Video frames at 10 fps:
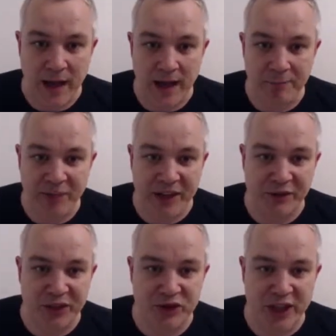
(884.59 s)
Um,
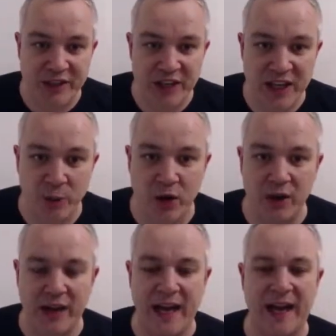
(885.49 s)
here's Kashini to hit
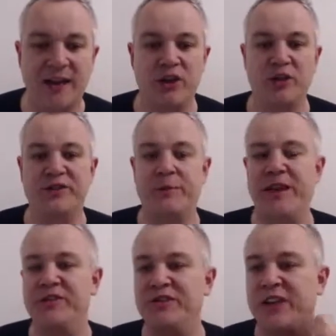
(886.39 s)
one, and Acosta
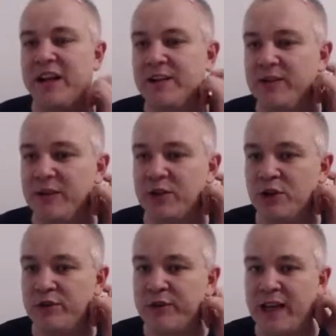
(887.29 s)
makes a save. A
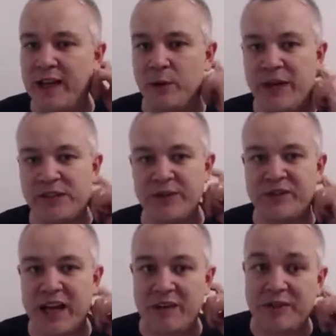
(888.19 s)
good flying away to
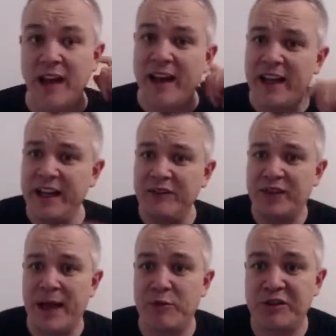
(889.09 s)
his left.
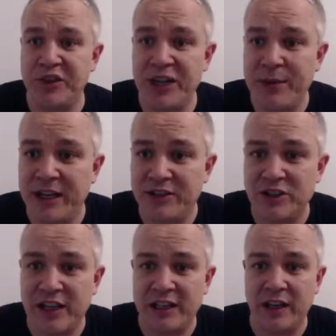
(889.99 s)
He's kept his team in it
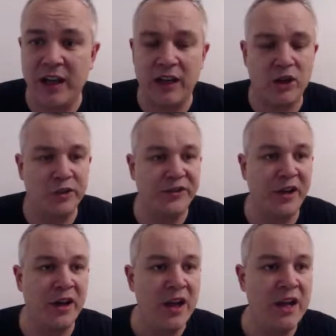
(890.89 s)
today,
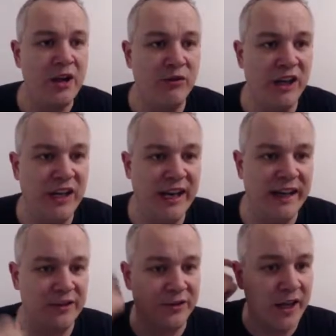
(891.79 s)
Acosta. He really
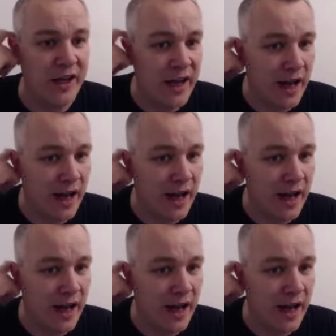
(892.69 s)
has.